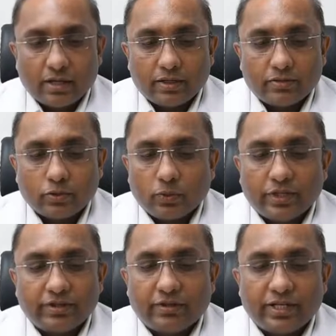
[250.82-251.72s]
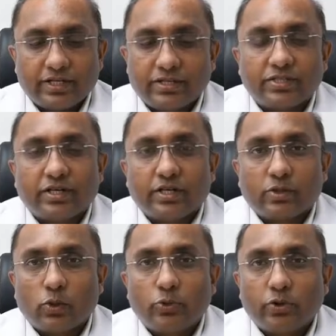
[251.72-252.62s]
So whether it is
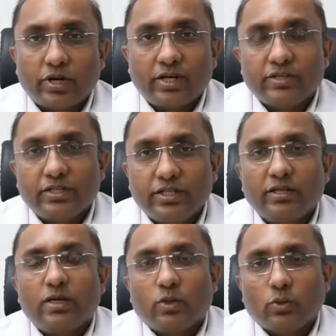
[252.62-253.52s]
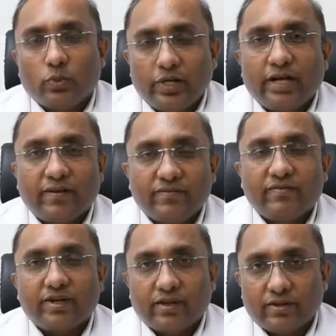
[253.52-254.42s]
cold or allergy, we have
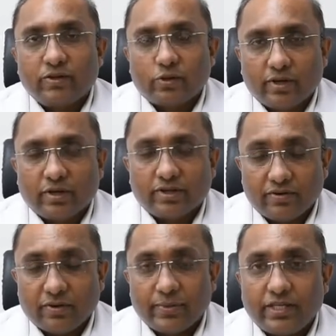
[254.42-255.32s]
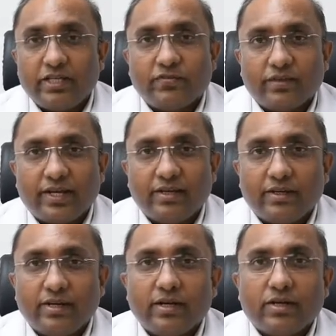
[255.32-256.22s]
the remedies for that.
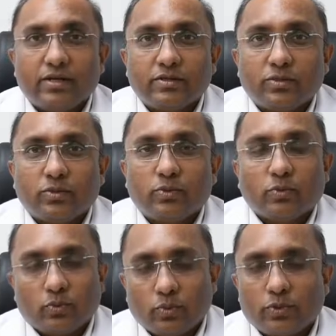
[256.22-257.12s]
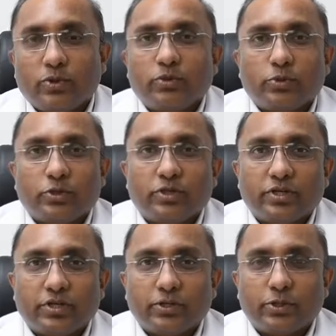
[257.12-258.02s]
So you should
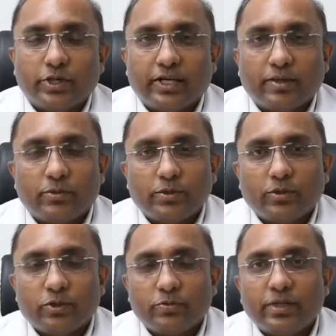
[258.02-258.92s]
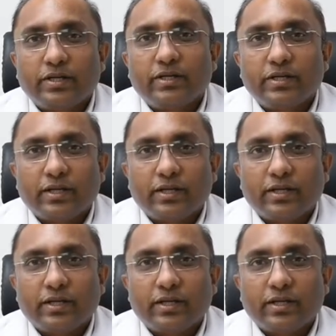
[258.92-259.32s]
surely come to the hospital,